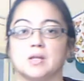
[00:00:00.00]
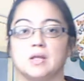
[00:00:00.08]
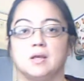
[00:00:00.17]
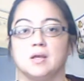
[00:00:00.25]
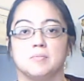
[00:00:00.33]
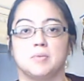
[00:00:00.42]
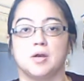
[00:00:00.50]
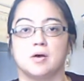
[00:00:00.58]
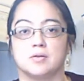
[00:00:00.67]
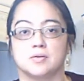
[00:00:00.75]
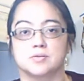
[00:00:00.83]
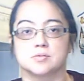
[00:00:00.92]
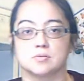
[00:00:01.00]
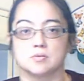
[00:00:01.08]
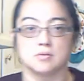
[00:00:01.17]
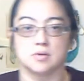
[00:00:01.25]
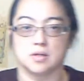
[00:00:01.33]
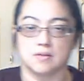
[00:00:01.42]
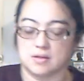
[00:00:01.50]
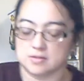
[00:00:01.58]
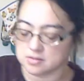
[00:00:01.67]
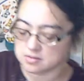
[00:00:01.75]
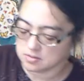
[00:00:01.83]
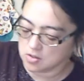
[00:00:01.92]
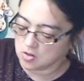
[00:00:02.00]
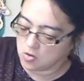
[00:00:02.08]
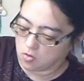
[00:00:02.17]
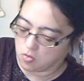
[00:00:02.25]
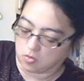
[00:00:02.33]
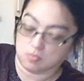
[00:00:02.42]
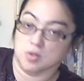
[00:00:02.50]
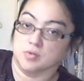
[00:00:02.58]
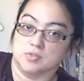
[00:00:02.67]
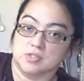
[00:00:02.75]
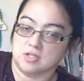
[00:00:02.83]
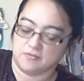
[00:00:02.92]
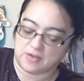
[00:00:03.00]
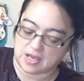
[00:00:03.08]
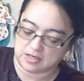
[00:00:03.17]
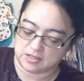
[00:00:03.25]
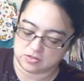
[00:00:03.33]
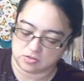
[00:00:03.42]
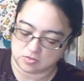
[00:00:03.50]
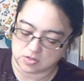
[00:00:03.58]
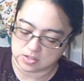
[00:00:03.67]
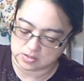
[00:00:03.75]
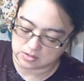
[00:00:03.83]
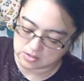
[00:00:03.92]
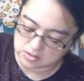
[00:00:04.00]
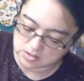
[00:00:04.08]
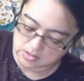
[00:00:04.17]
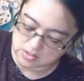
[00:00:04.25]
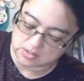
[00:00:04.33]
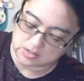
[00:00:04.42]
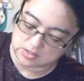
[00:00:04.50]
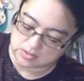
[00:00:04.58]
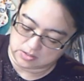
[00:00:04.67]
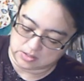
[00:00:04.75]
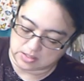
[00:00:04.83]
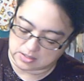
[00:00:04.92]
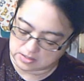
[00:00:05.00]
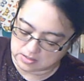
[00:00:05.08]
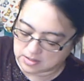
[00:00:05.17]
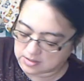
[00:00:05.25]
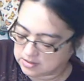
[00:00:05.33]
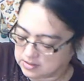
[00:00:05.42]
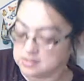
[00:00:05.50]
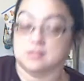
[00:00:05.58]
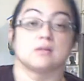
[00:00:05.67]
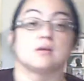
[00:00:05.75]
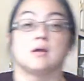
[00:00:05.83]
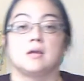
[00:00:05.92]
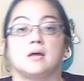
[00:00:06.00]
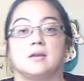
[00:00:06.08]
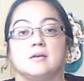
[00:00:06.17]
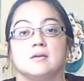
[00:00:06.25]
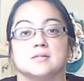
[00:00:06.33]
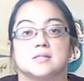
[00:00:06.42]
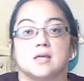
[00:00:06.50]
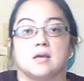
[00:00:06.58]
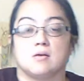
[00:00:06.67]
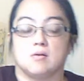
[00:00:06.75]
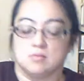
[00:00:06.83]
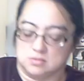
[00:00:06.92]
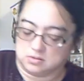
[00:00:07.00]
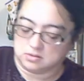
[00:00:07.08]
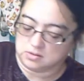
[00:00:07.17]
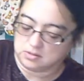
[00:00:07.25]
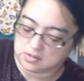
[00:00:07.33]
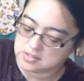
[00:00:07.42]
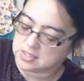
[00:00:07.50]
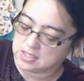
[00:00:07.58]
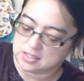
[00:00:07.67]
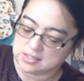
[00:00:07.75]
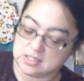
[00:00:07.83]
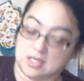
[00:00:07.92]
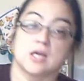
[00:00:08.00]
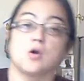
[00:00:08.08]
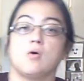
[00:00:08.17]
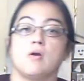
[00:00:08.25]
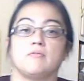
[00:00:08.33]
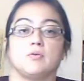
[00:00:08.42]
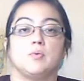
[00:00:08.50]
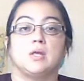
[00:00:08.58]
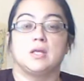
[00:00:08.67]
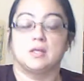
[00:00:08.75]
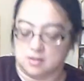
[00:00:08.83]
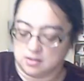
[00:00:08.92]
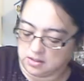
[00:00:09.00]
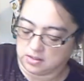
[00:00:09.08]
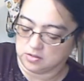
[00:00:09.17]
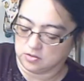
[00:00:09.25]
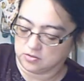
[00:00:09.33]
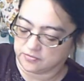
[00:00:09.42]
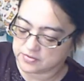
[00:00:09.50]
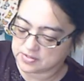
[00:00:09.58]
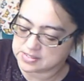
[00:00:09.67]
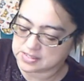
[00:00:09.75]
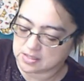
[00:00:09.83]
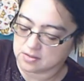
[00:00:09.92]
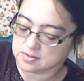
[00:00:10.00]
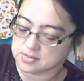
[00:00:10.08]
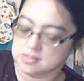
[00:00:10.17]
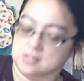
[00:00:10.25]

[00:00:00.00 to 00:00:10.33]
antibiotics or any of that hormone stuff added to it. And I got it on sale because, like I said, I go every week and look for the sales,